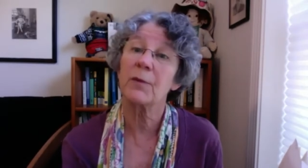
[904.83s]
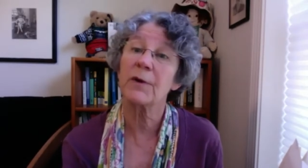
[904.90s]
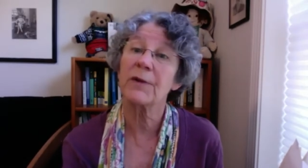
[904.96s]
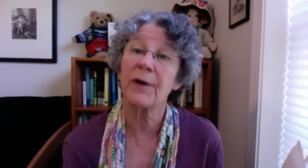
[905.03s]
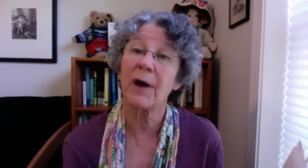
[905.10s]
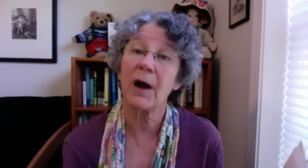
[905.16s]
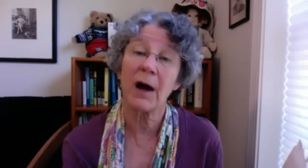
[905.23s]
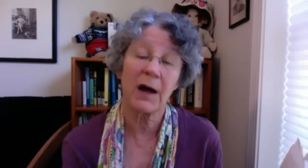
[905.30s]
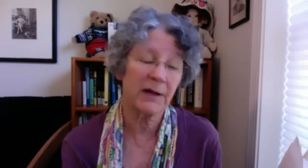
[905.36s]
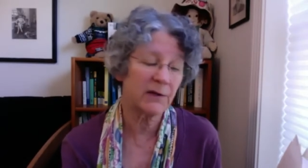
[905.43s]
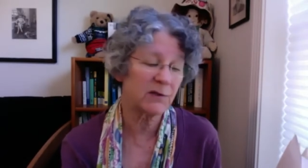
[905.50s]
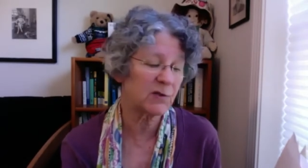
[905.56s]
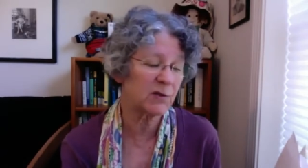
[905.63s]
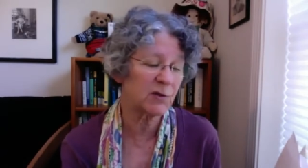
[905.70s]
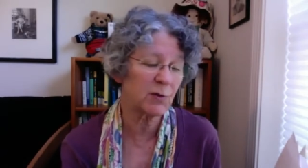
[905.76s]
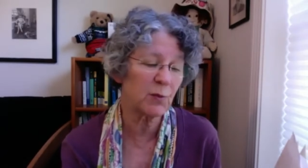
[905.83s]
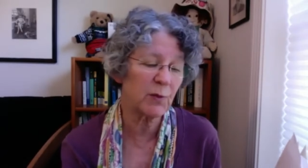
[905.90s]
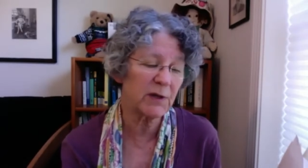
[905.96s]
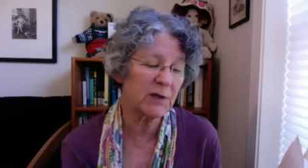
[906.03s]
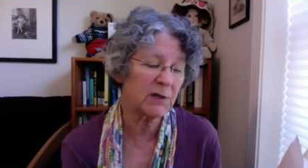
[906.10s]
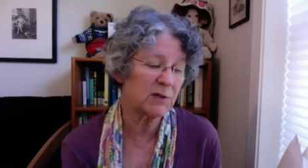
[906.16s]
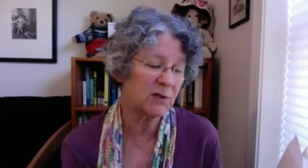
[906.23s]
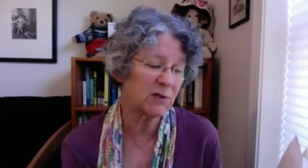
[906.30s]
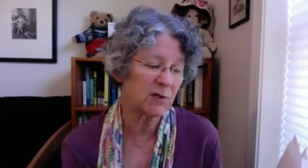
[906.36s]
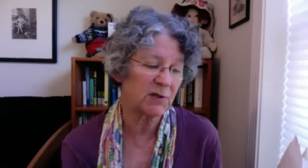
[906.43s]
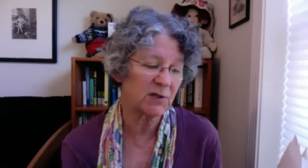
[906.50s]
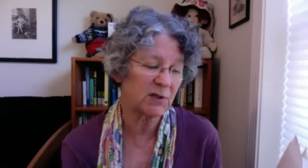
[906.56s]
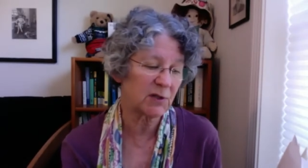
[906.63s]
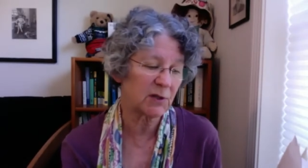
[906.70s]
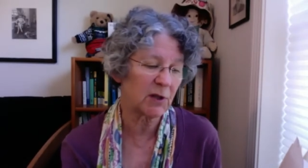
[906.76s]
with eyes squeezed
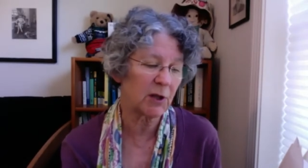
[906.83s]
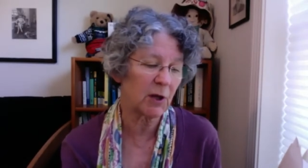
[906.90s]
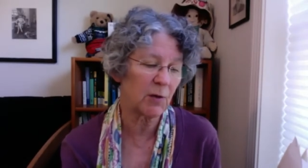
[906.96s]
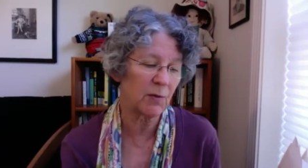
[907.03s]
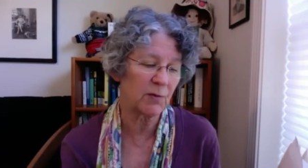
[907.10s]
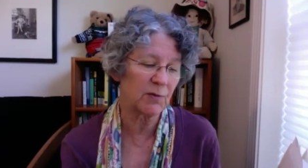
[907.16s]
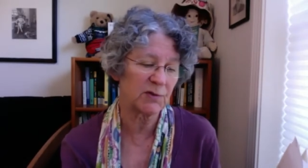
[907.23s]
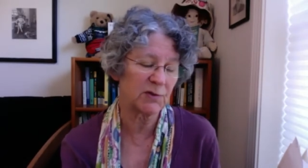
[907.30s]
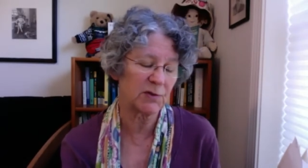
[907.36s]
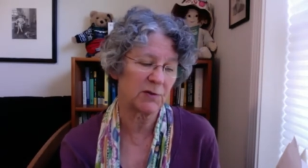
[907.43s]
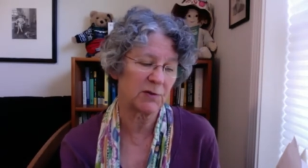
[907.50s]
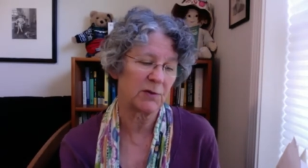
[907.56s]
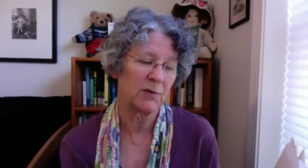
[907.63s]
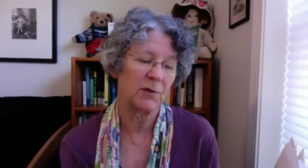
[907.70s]
closed,